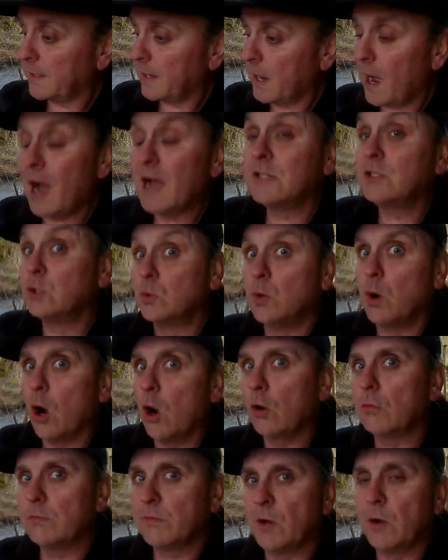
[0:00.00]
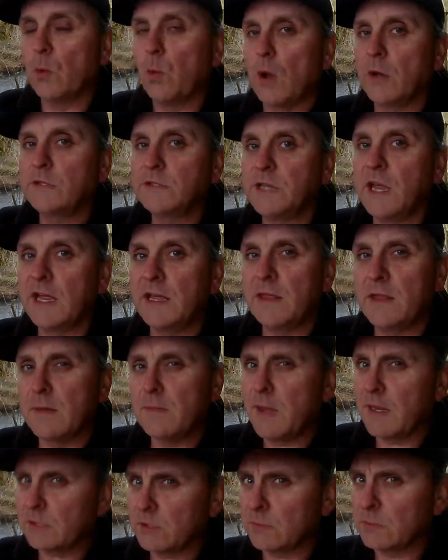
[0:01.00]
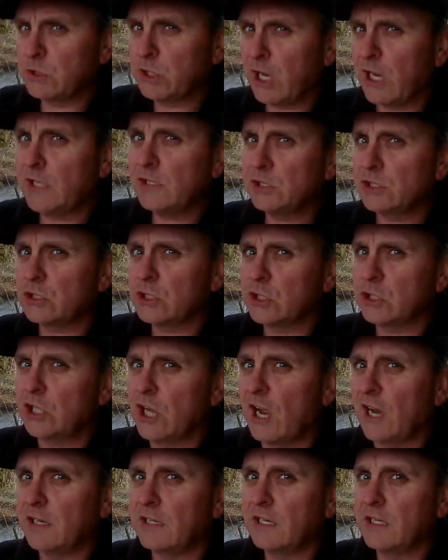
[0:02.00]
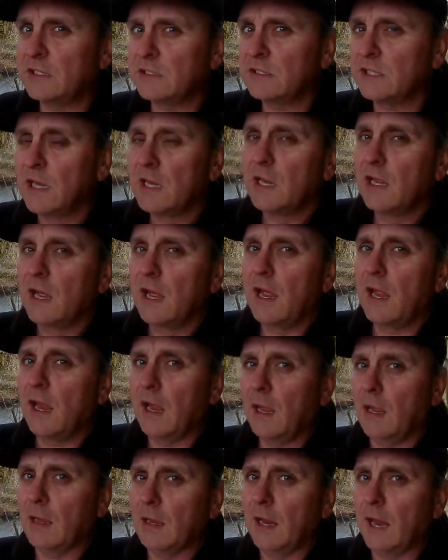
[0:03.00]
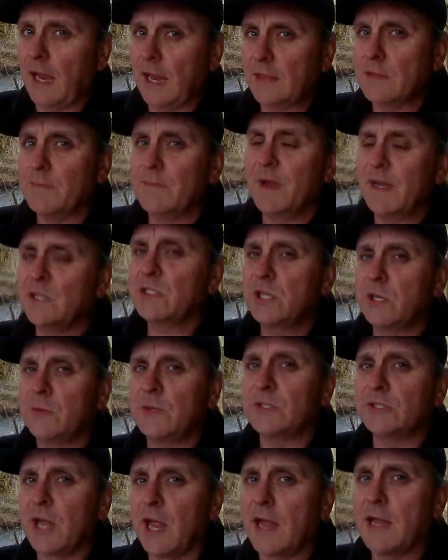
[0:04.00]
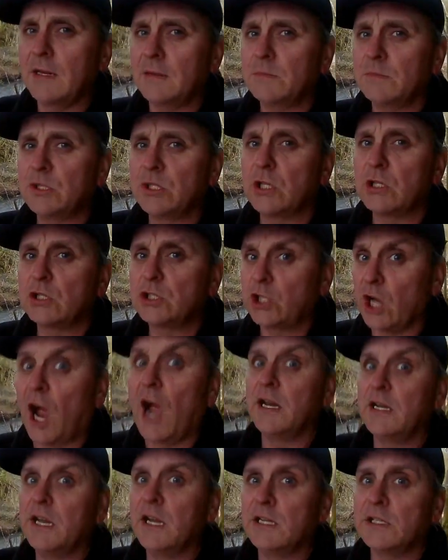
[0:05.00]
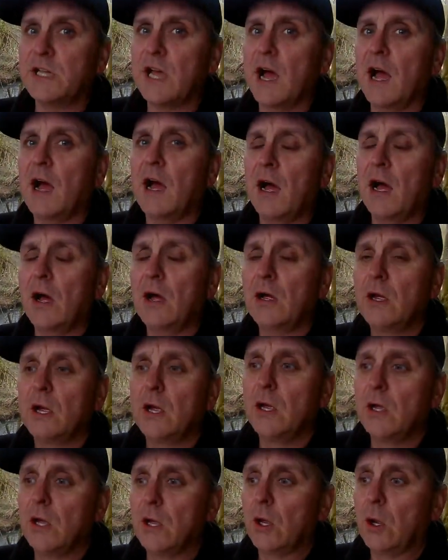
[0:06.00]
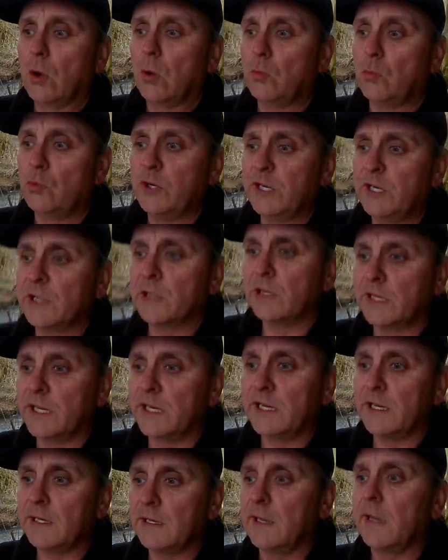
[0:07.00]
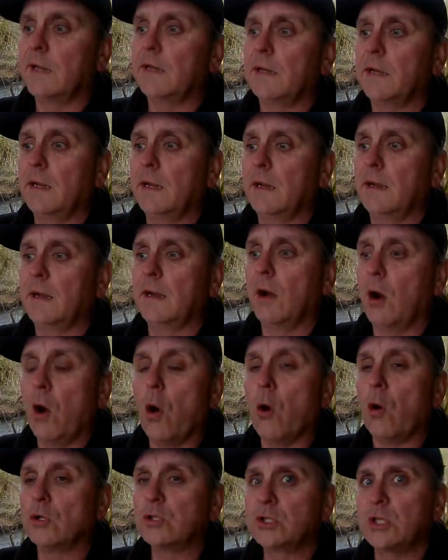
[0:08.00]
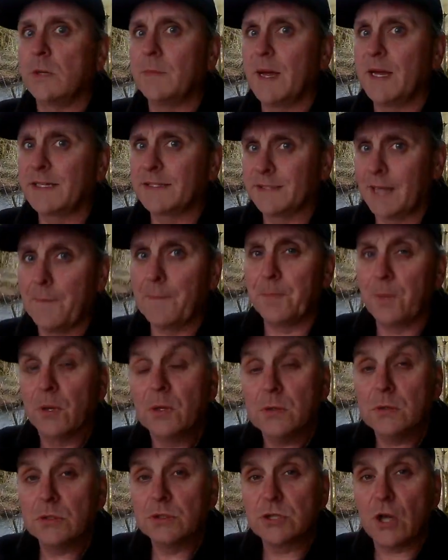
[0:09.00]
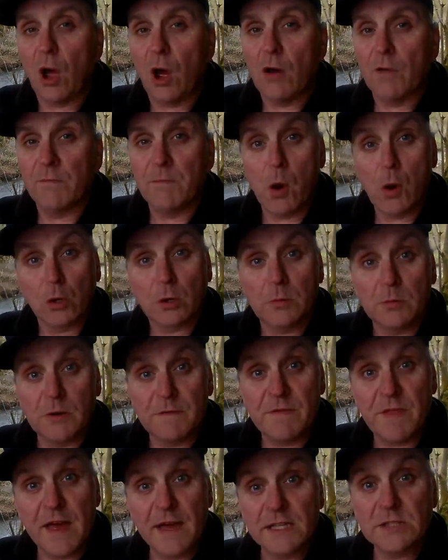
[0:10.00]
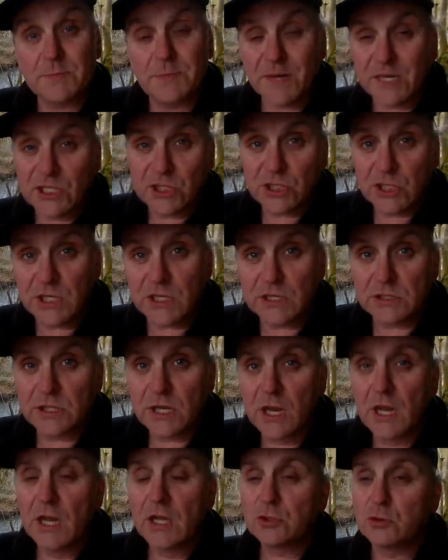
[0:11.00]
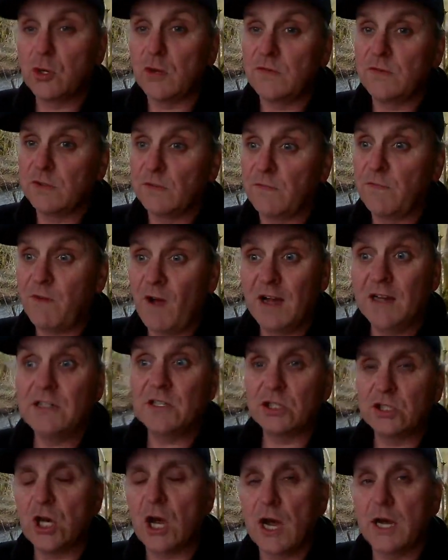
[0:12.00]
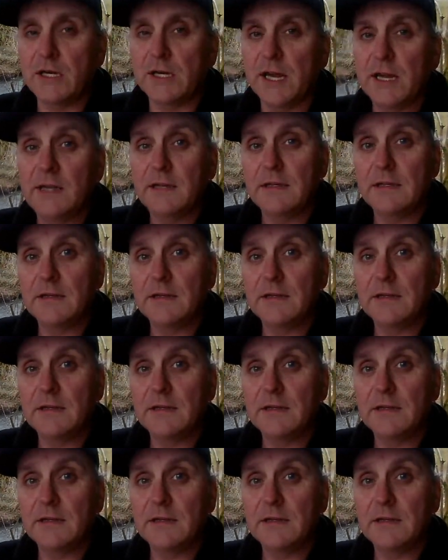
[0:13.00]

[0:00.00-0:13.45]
I do hope that one day they make some changes to shinies. In the main series games, shinies are really awesome examples of Pokemon of their species. So if you find a shiny,